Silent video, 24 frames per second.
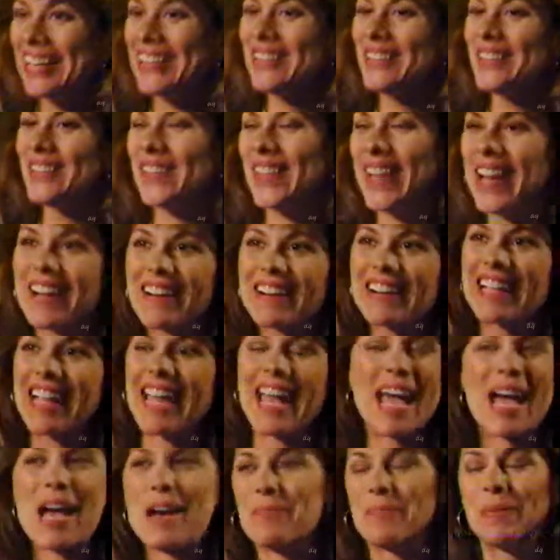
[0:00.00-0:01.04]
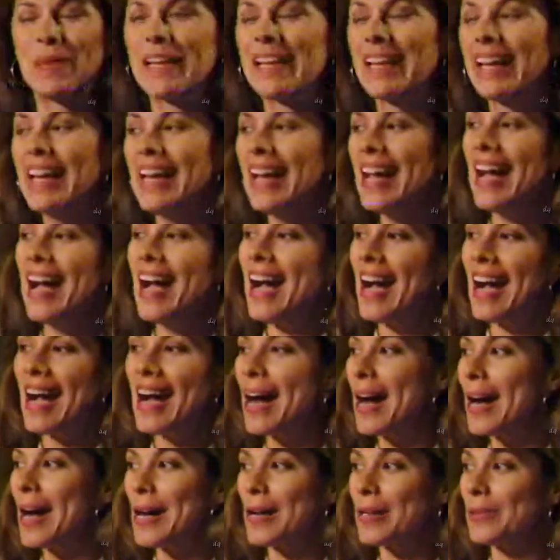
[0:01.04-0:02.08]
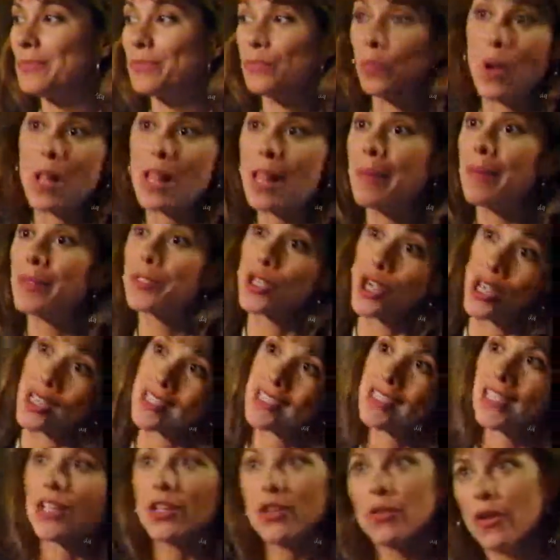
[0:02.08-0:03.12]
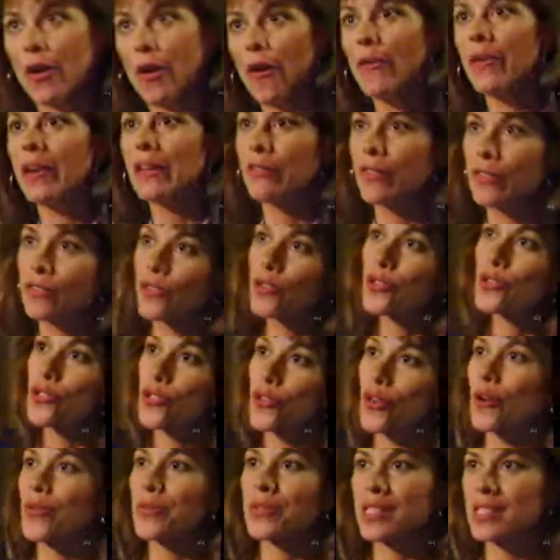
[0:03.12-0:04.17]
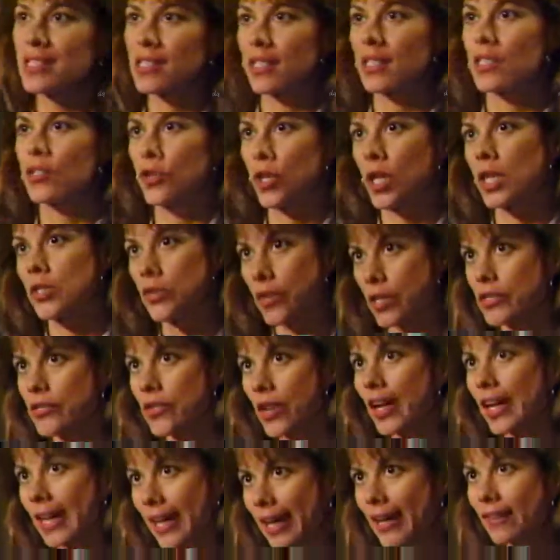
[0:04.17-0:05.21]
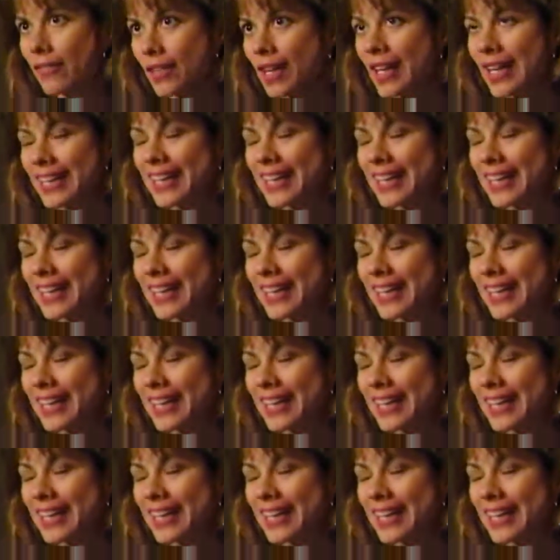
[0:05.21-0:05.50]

I'm very happy. Good. While uh, well, I'm adjusting, you know, and if at first you don't succeed, try, try, try again. Right,